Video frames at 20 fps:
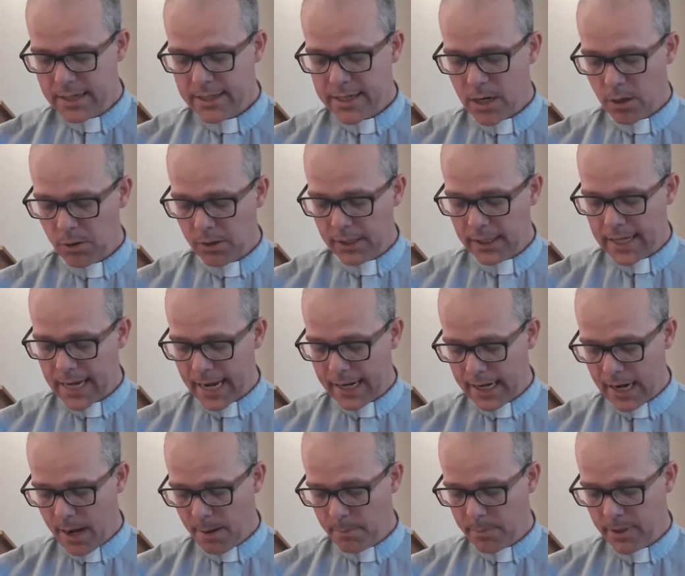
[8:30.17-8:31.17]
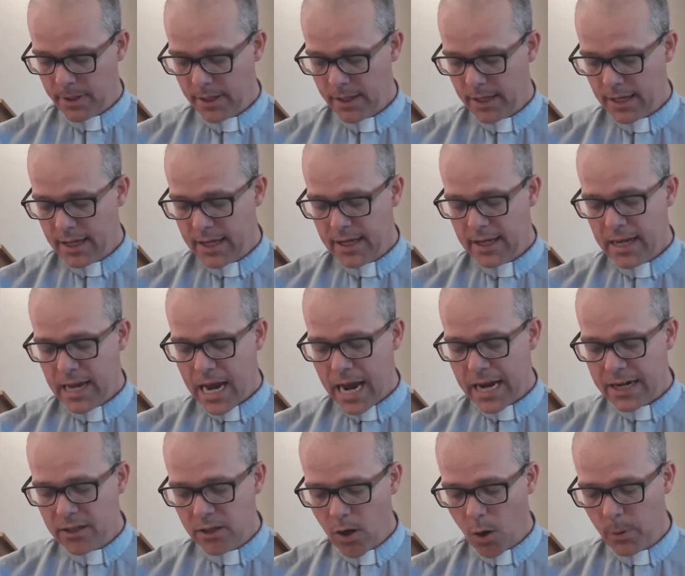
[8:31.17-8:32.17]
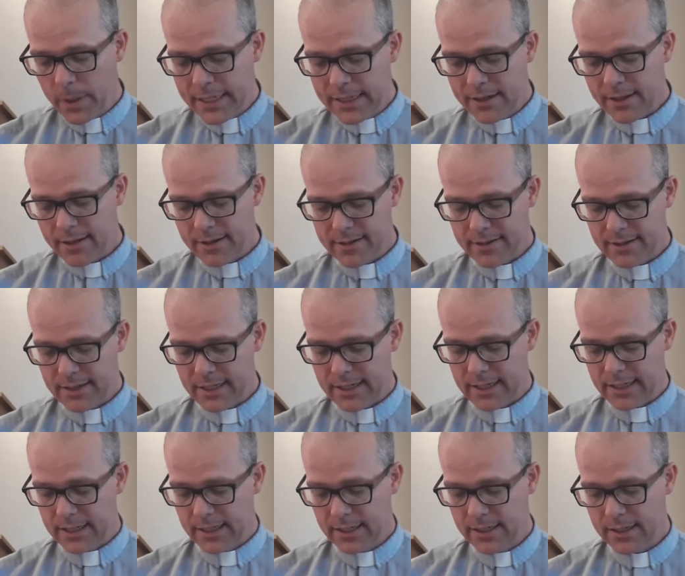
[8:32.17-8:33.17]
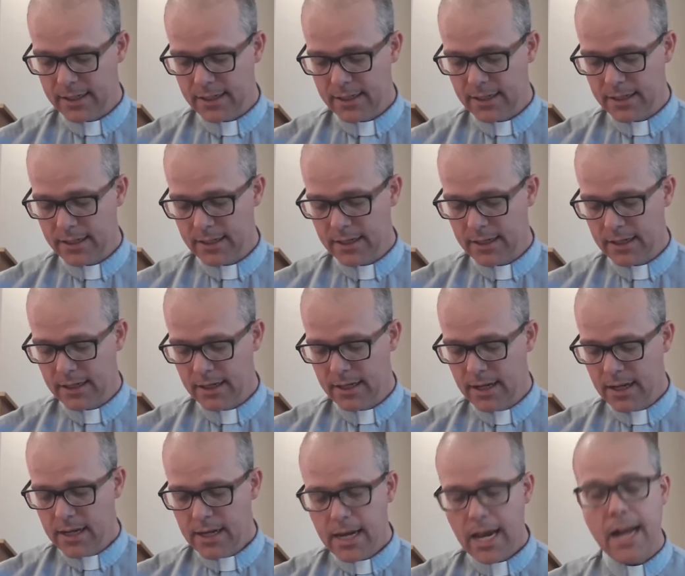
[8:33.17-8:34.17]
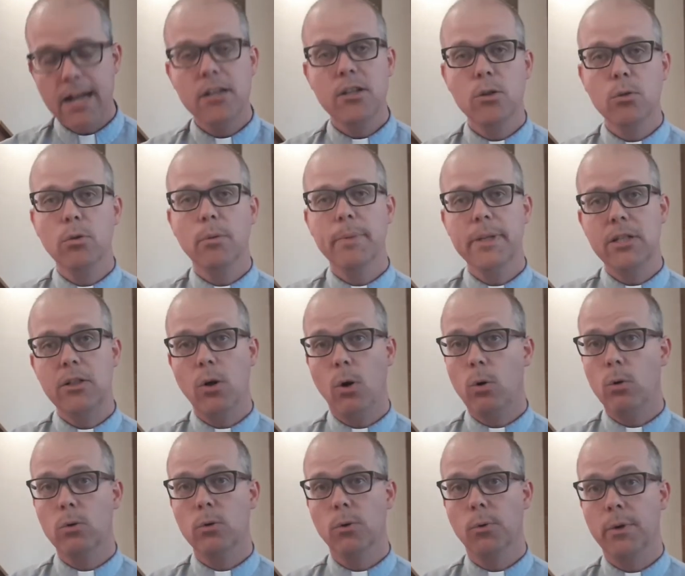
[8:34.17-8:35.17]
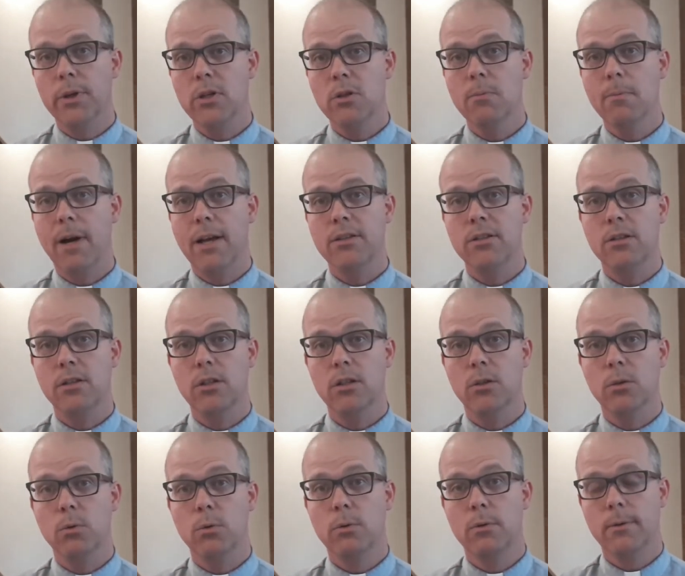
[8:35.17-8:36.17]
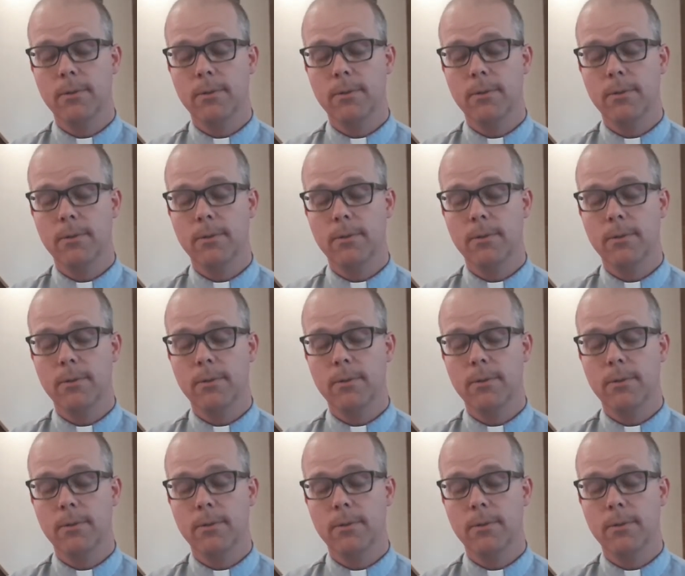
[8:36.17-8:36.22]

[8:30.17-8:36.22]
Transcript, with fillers: Now get up and go into the city, and you will be told what you must do.